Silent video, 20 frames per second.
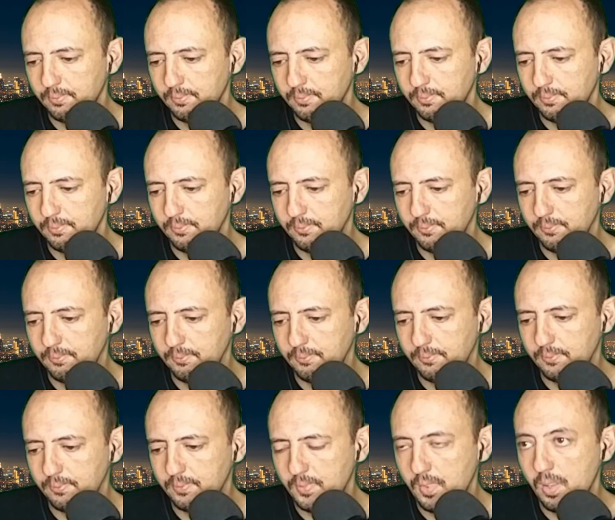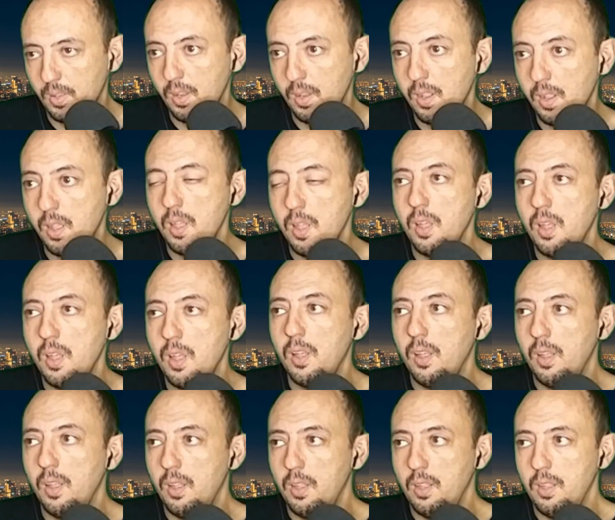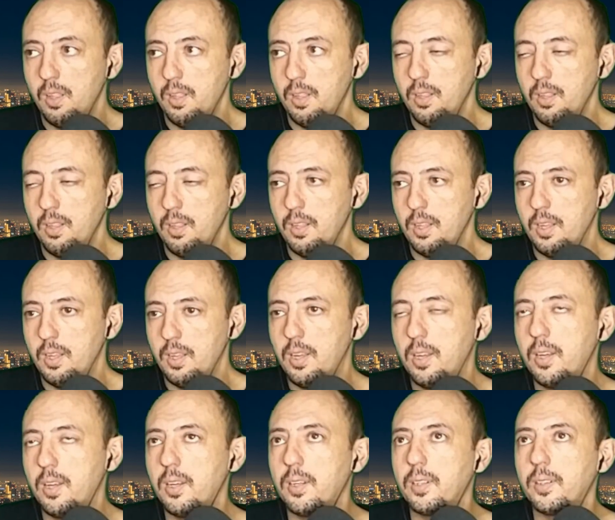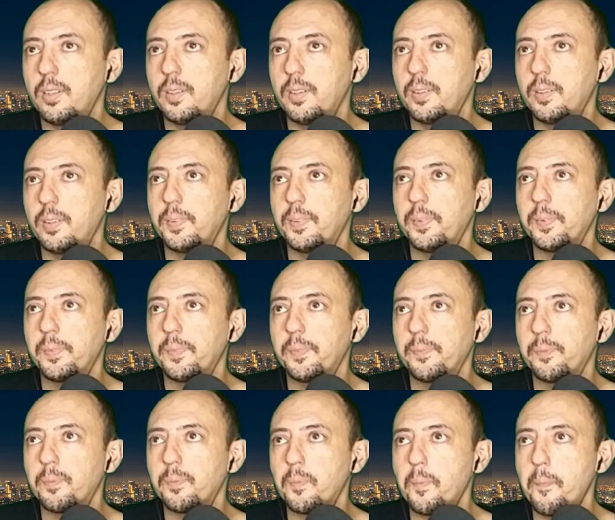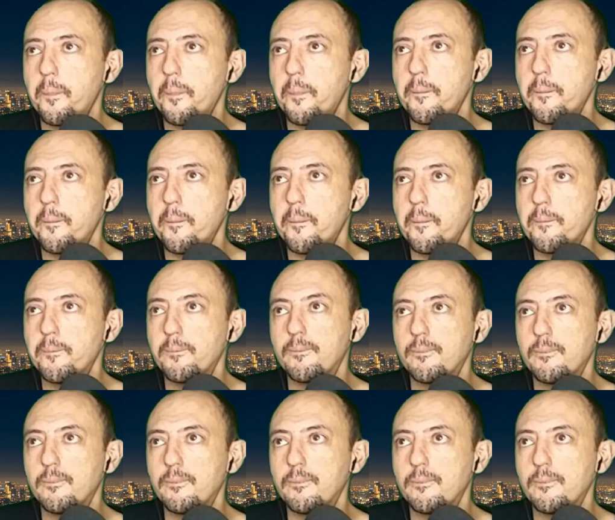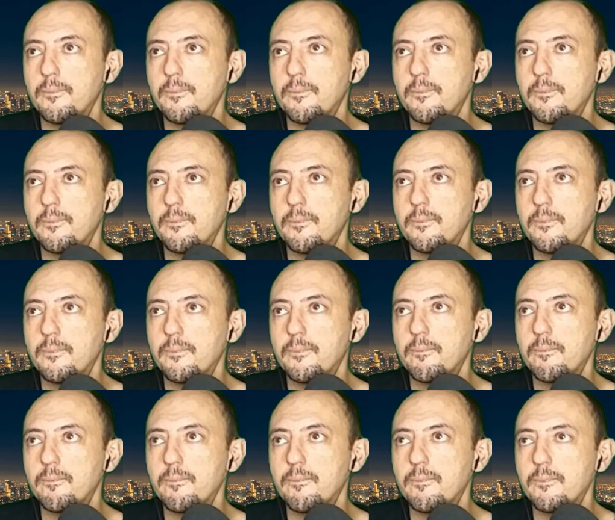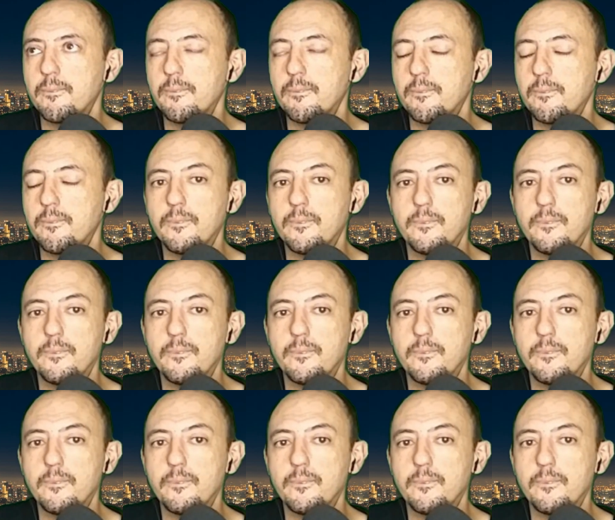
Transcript: Nobody speaks.